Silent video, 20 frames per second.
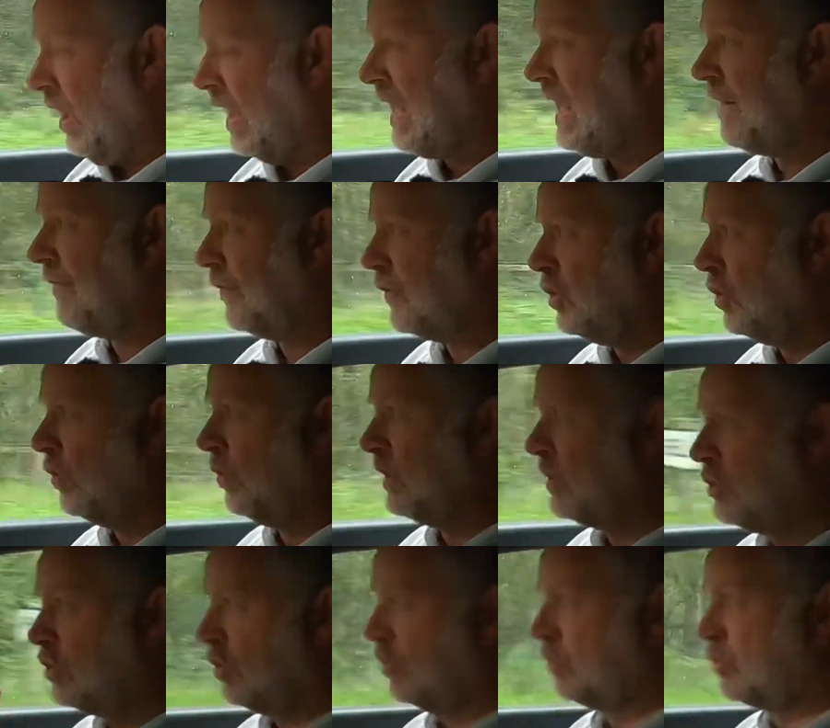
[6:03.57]
if you
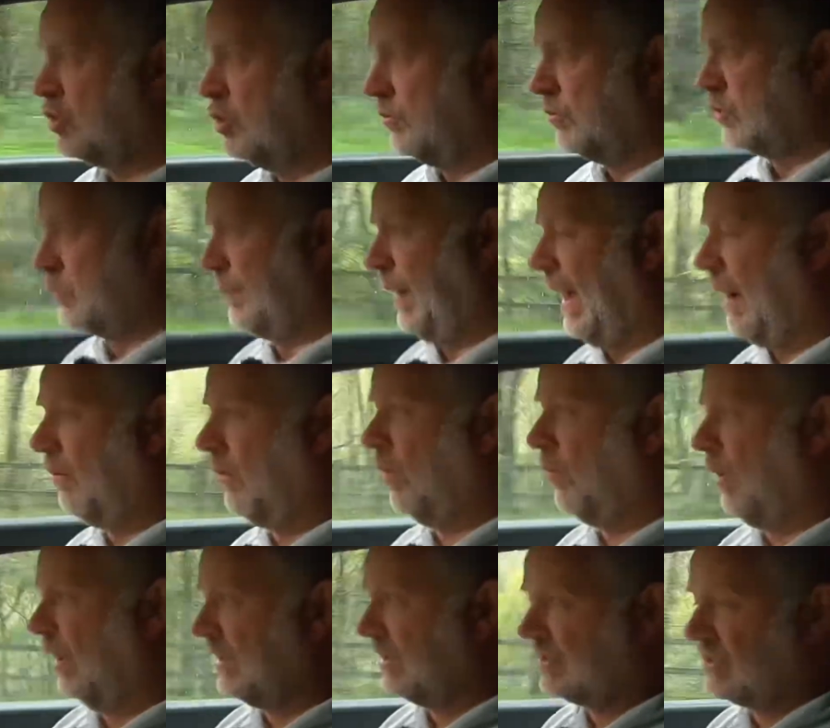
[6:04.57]
induce too much power
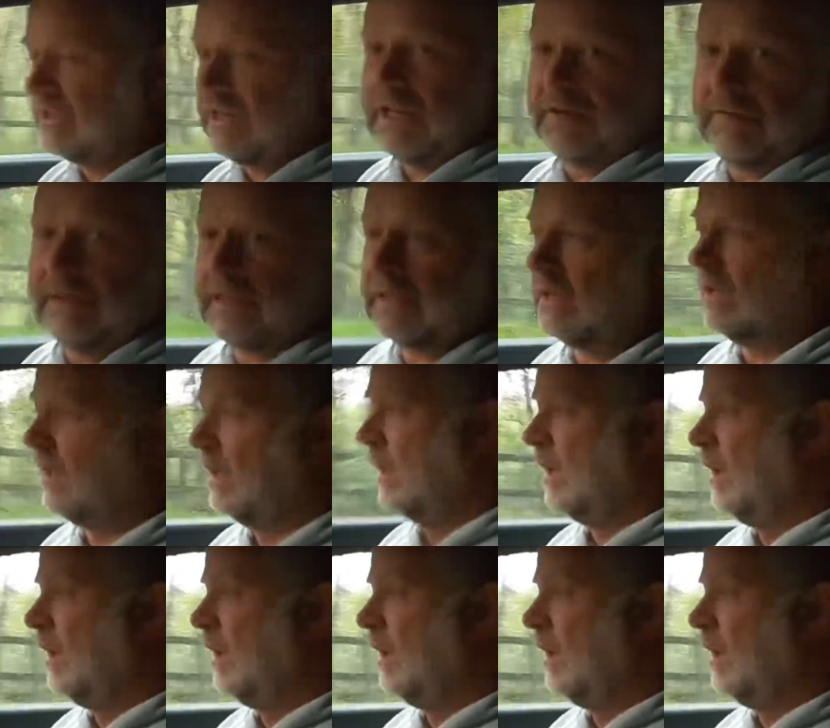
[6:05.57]
while you're steering,